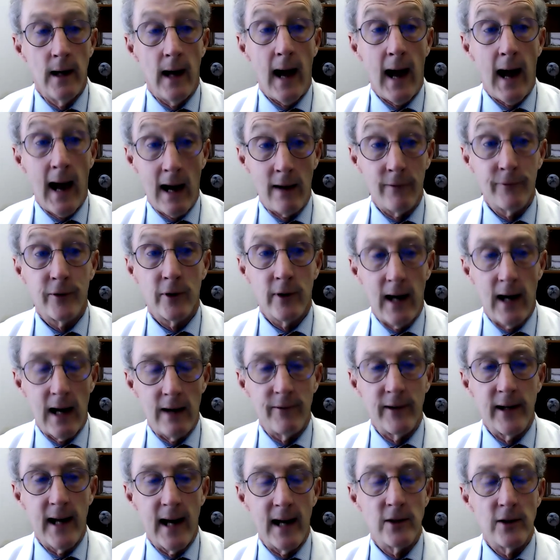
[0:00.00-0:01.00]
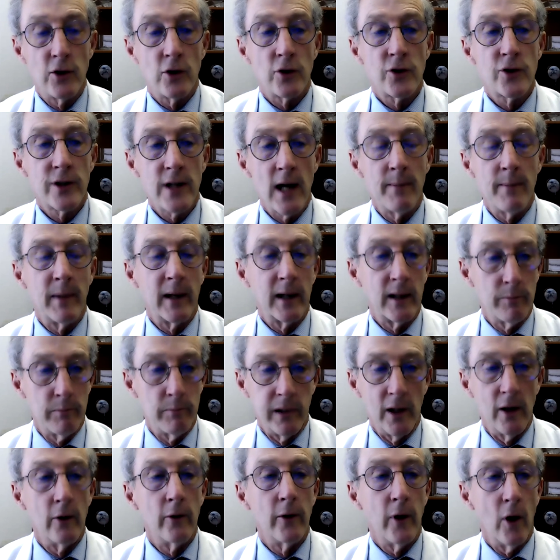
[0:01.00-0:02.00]
after having had your stomach
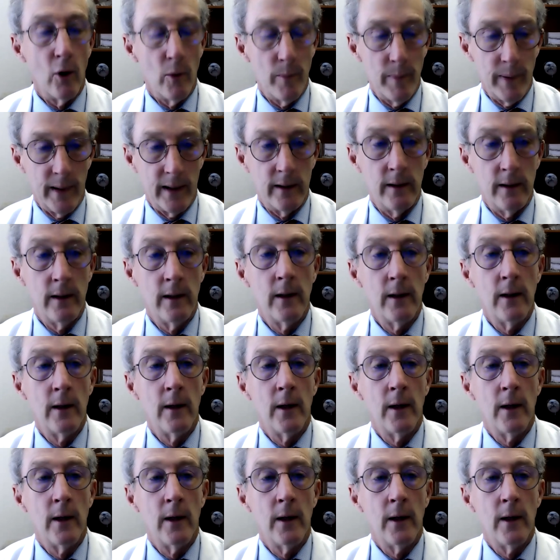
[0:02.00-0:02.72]
blown open.